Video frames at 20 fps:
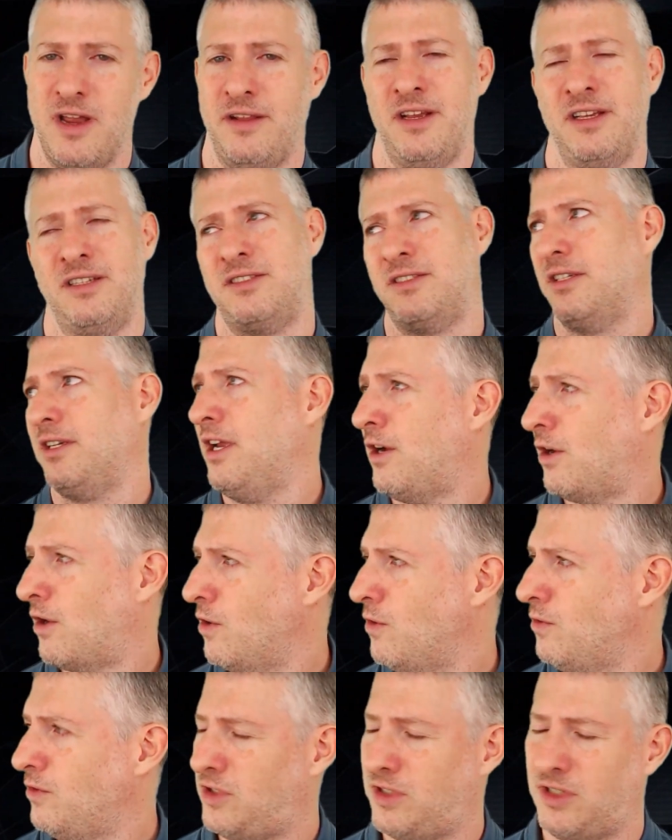This
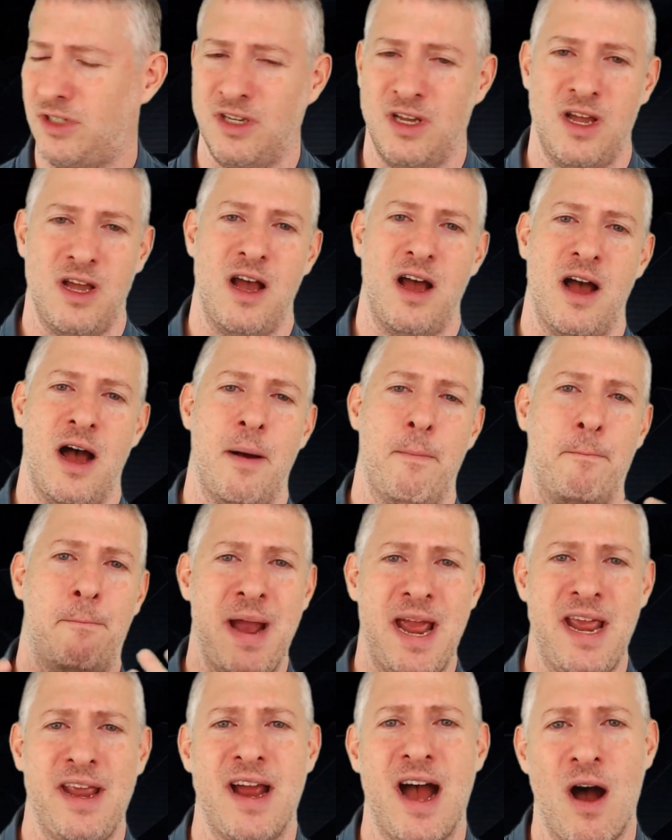includes
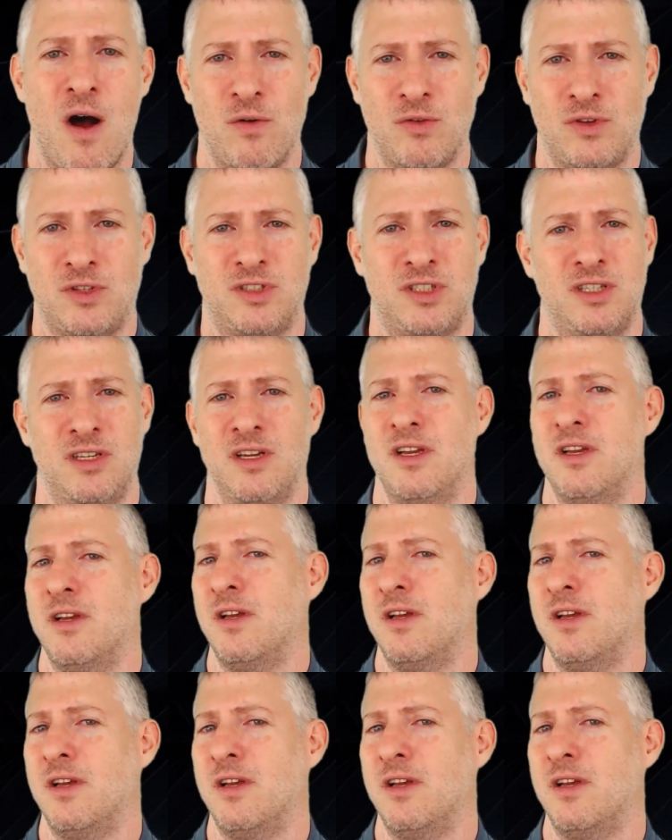bailouts,